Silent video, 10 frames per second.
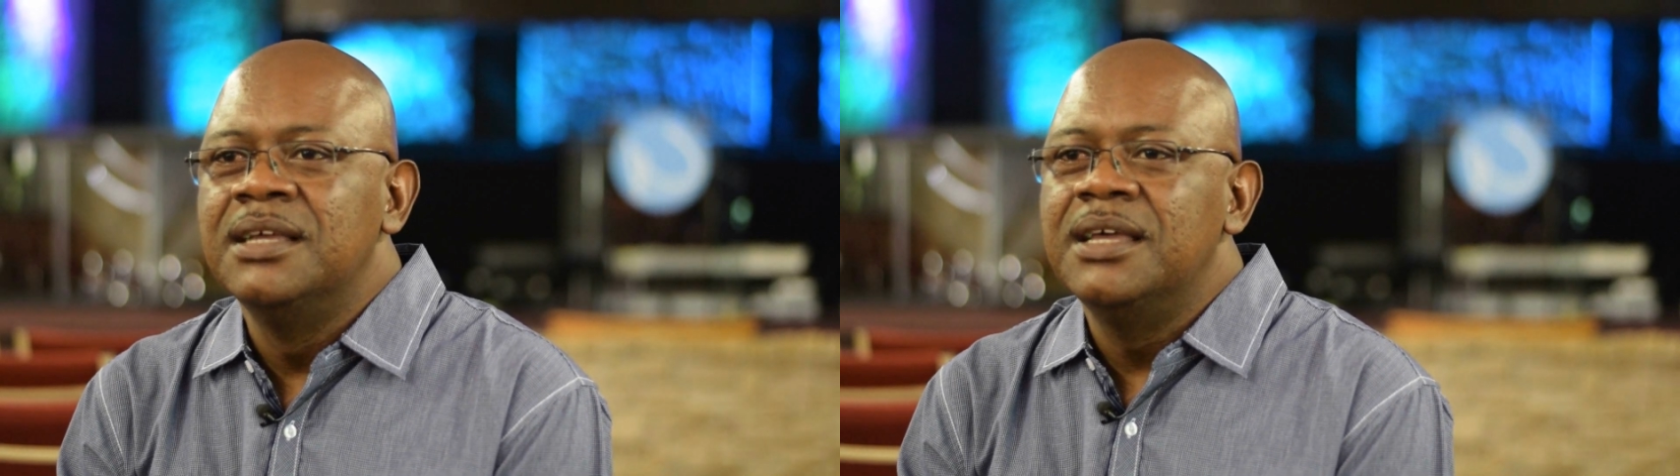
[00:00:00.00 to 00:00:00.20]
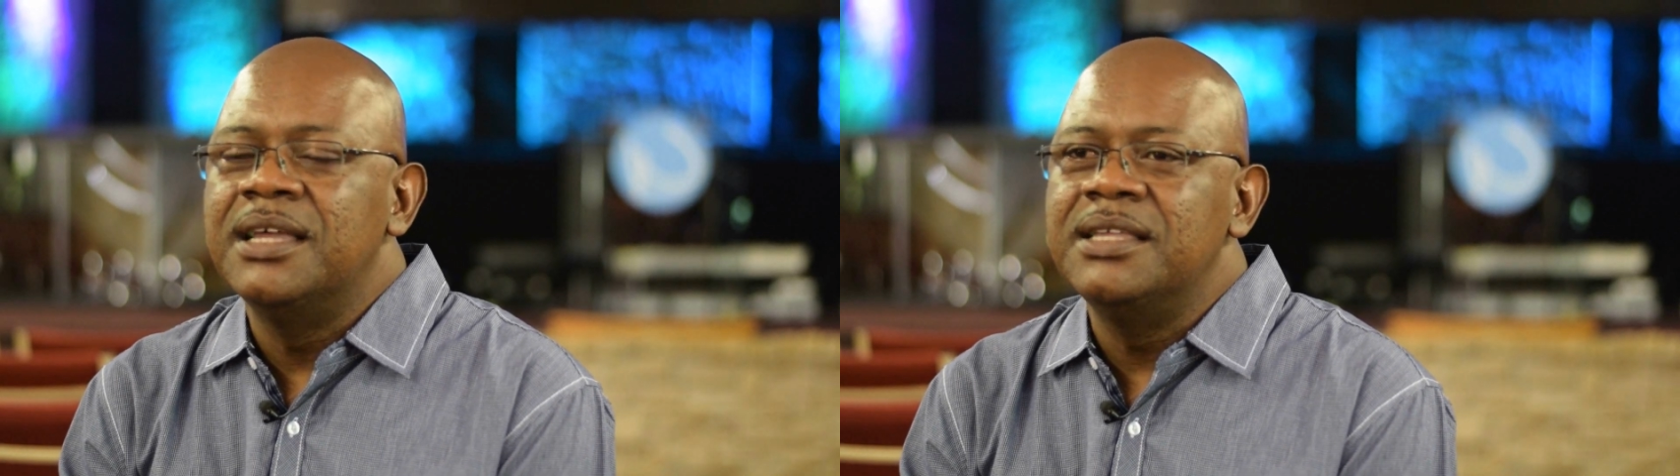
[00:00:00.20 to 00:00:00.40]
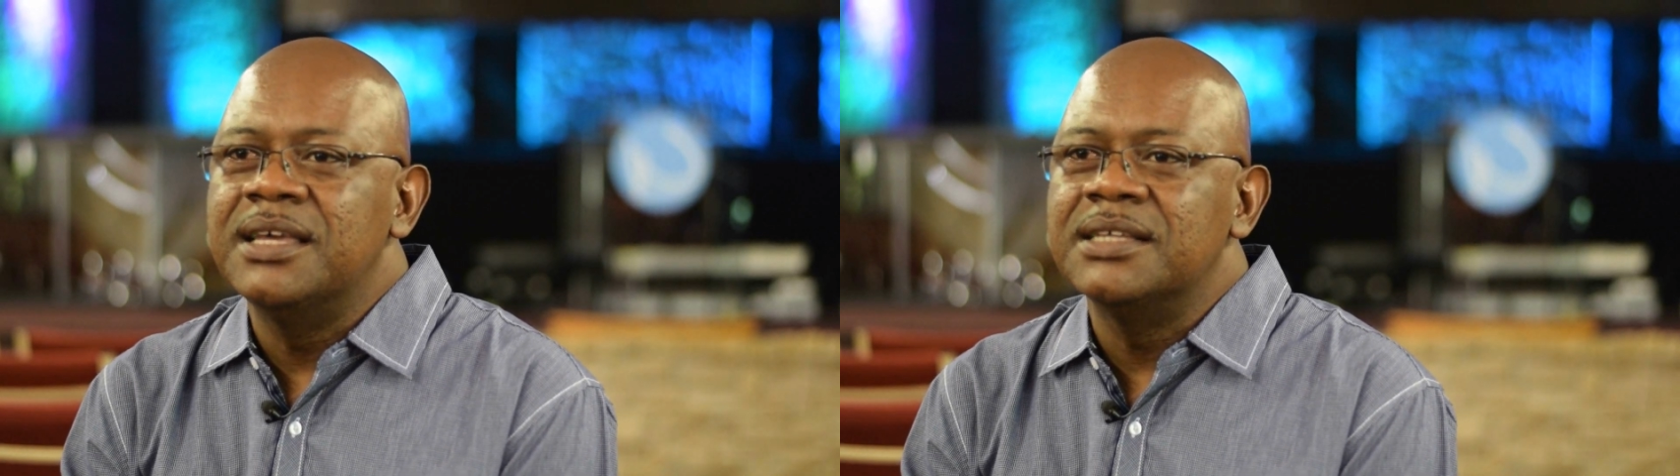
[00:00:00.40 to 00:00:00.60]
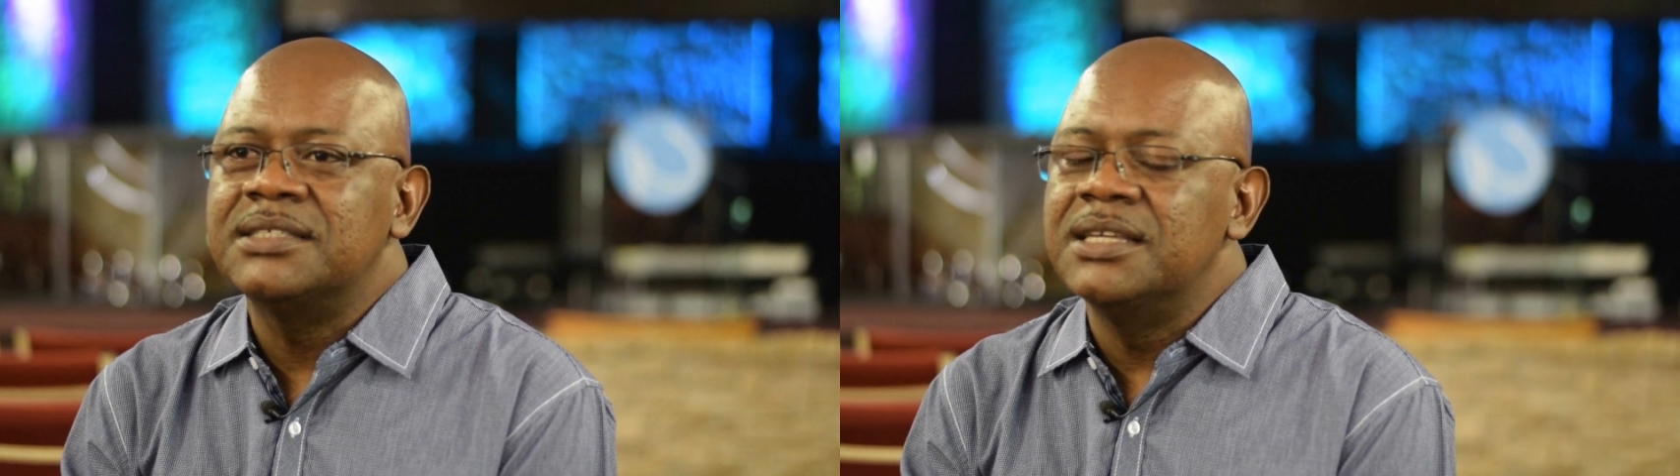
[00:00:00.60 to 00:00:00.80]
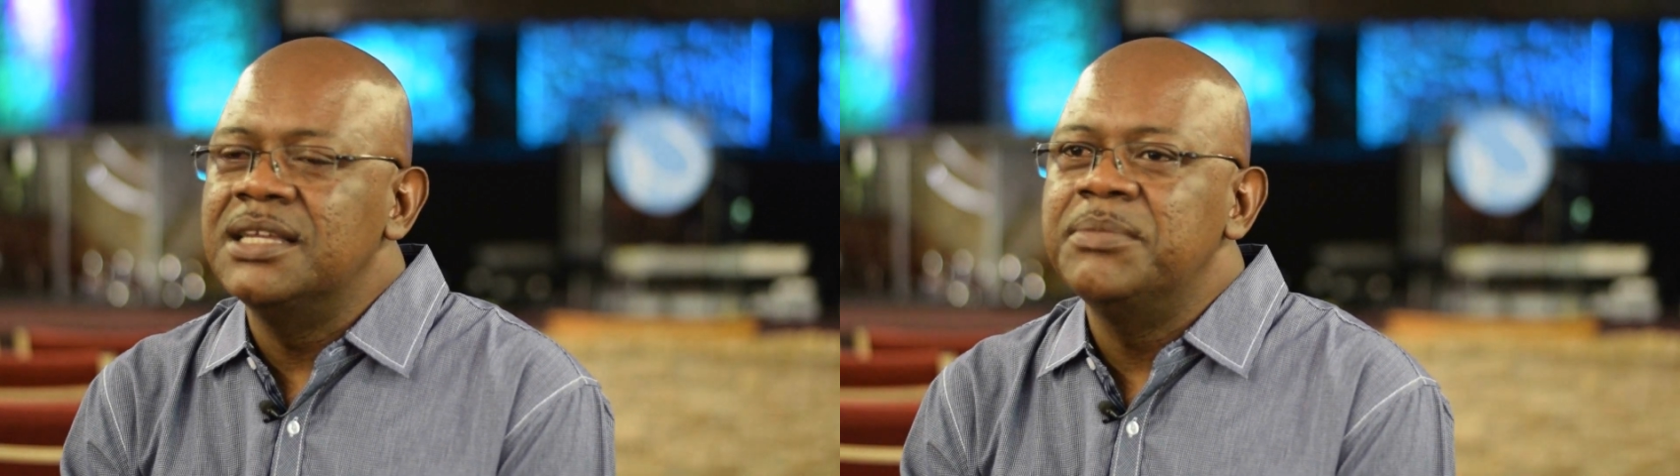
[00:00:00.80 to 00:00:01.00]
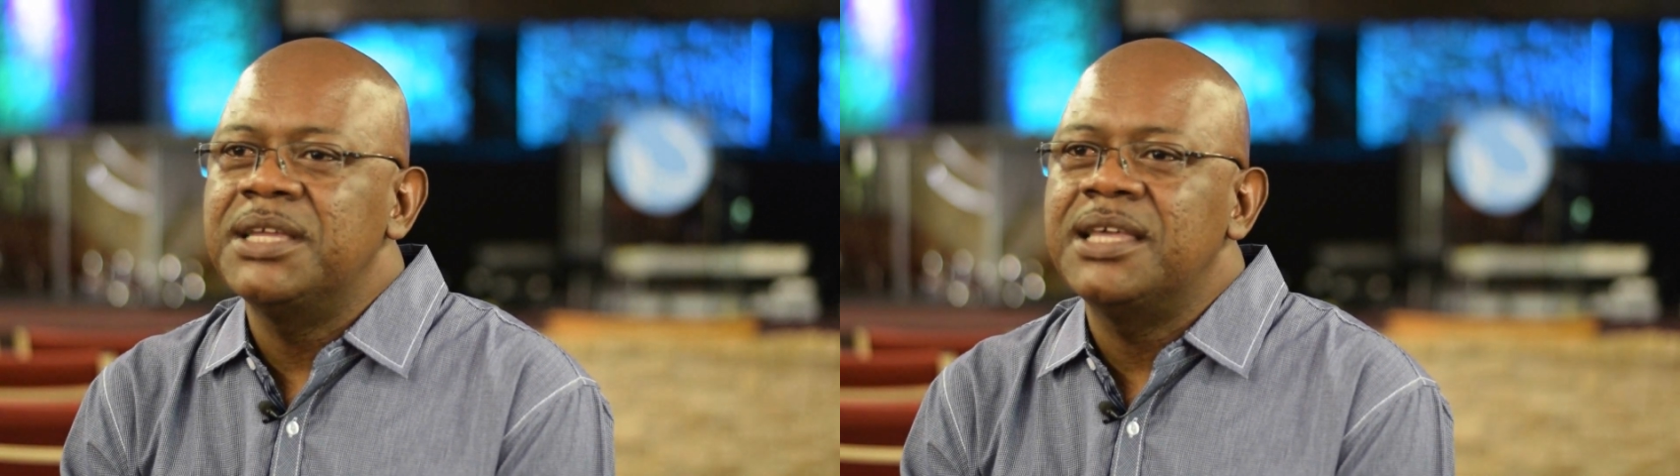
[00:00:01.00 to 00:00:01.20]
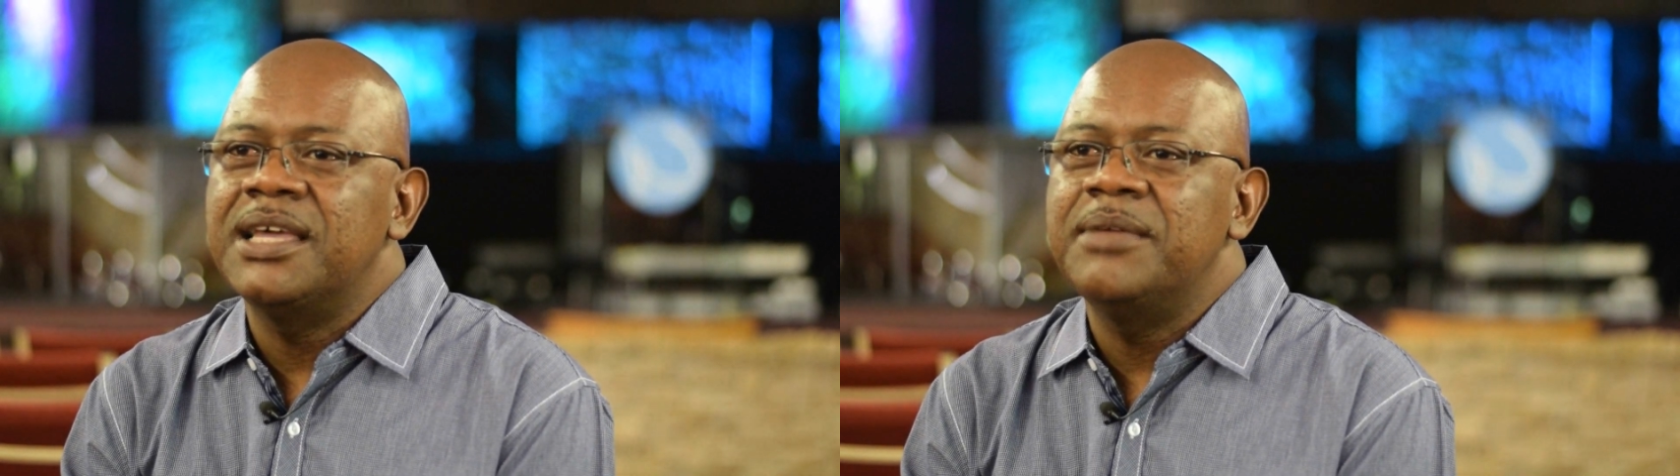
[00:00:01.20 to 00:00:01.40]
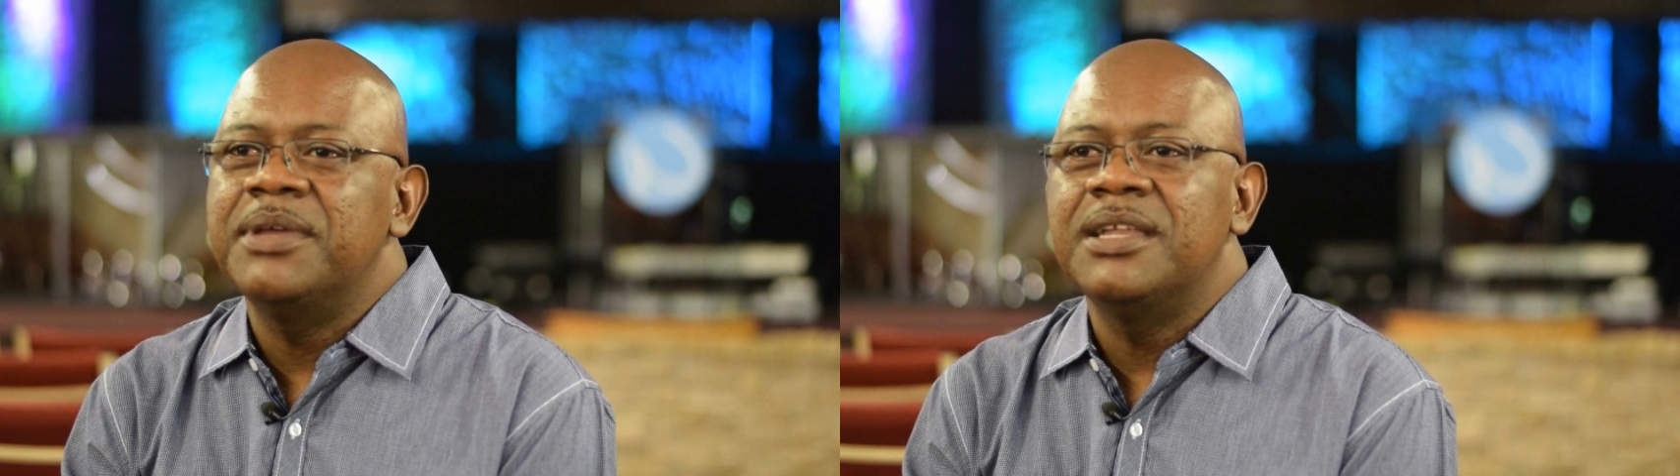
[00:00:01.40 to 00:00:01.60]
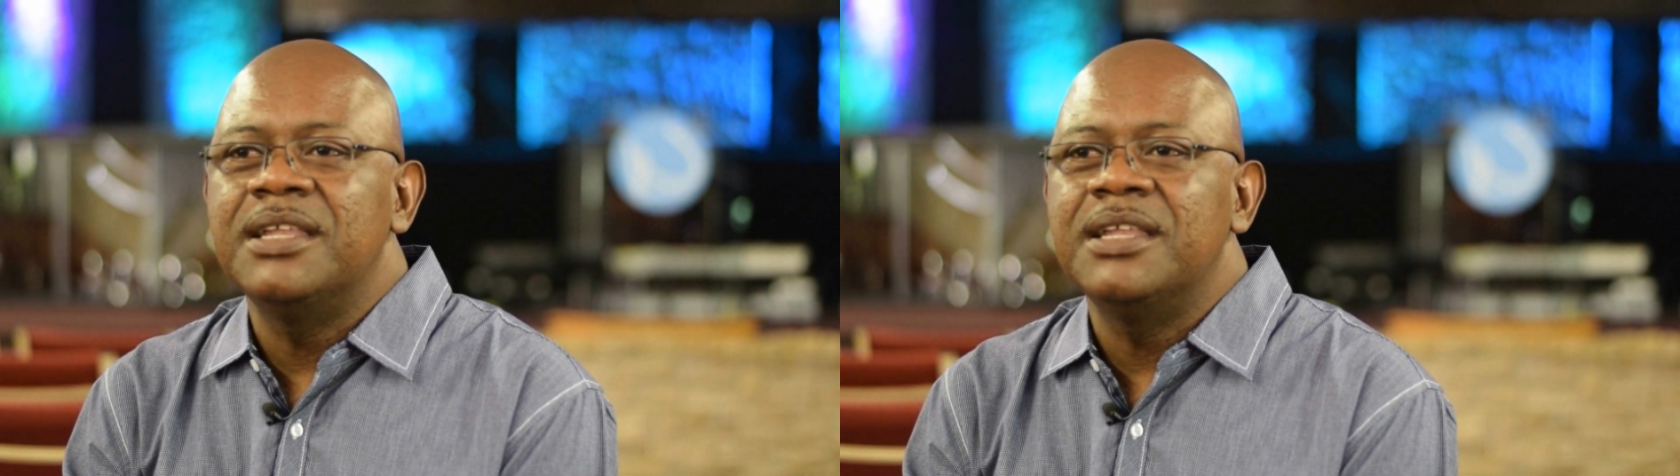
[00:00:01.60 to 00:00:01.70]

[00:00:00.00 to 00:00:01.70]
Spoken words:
And yes, the enemy came in,